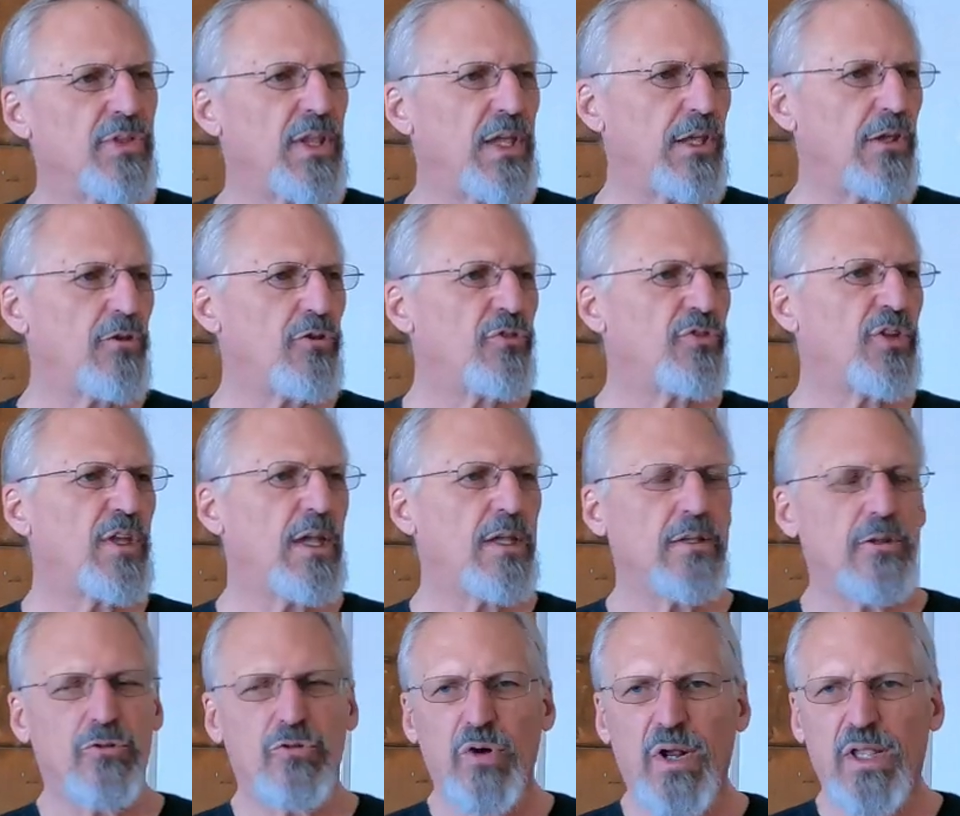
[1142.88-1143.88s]
that you see
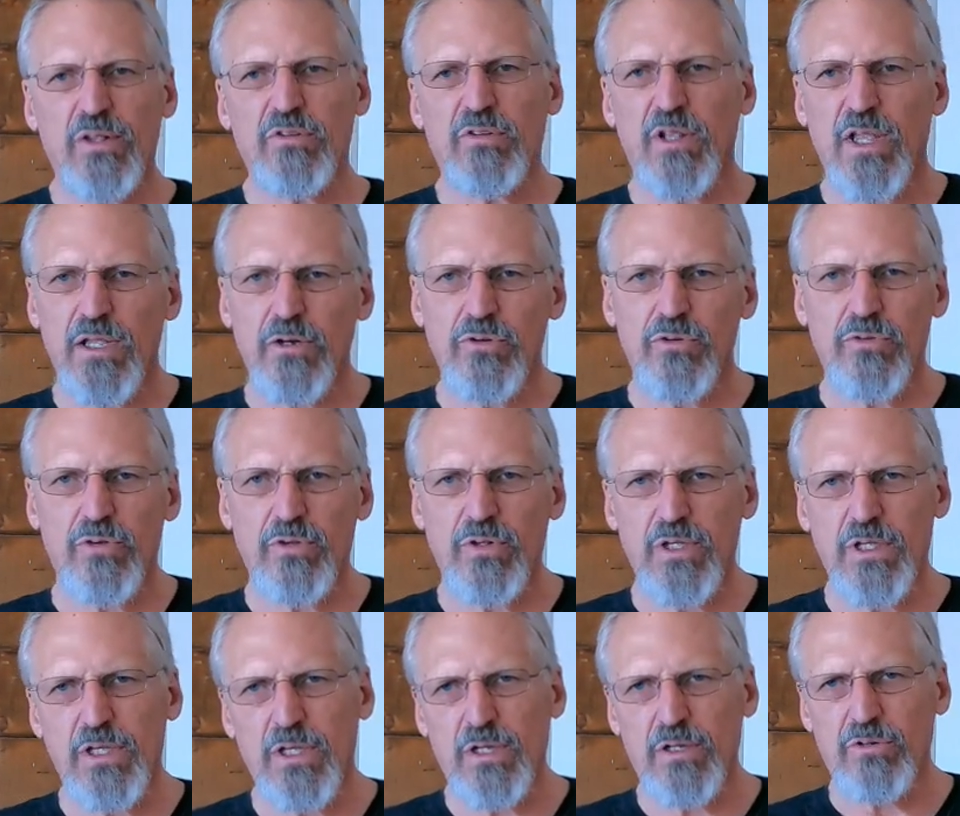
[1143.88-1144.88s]
in the translators of
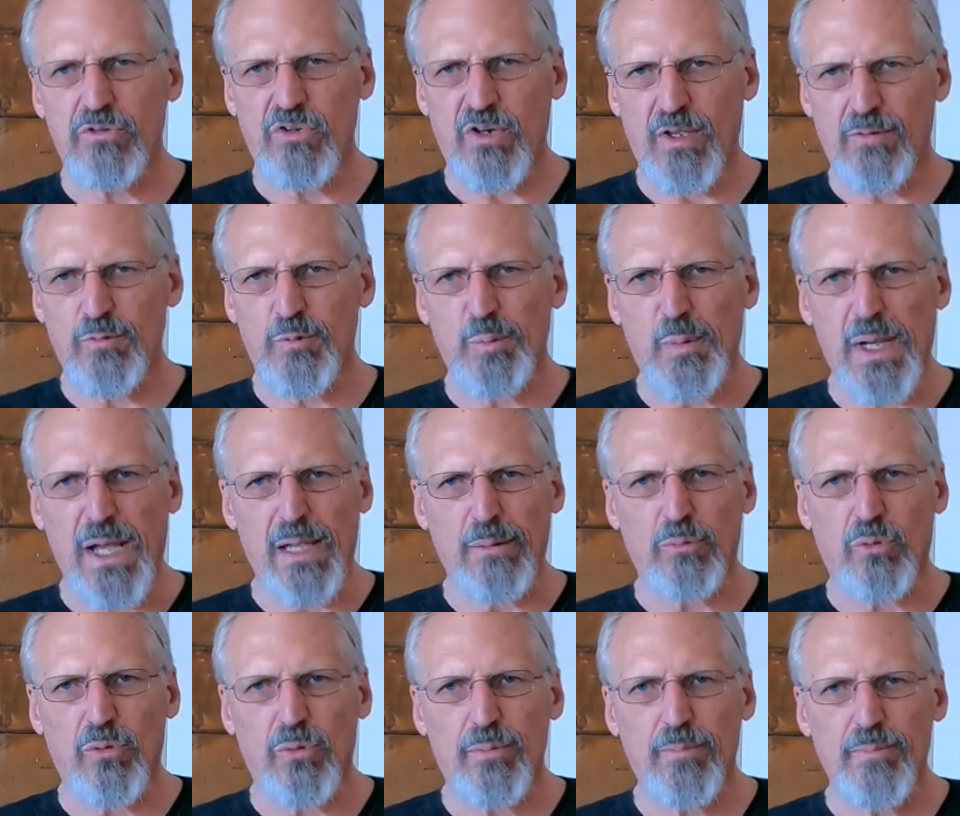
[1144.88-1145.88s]
the King James
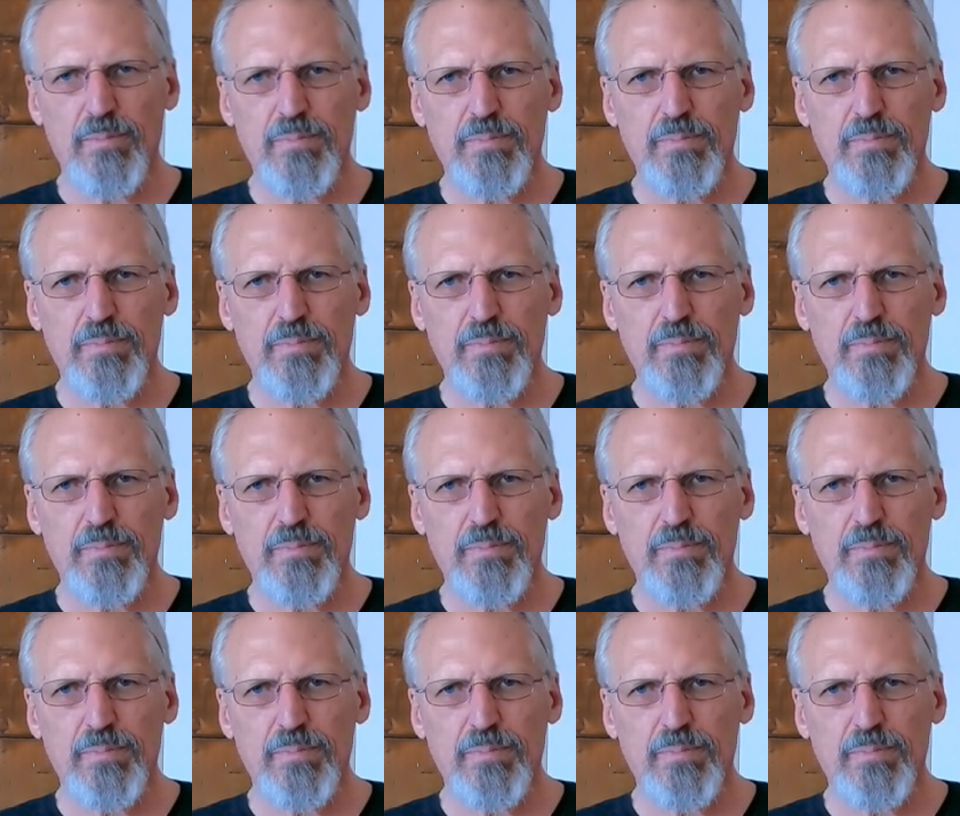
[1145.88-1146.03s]
Bible.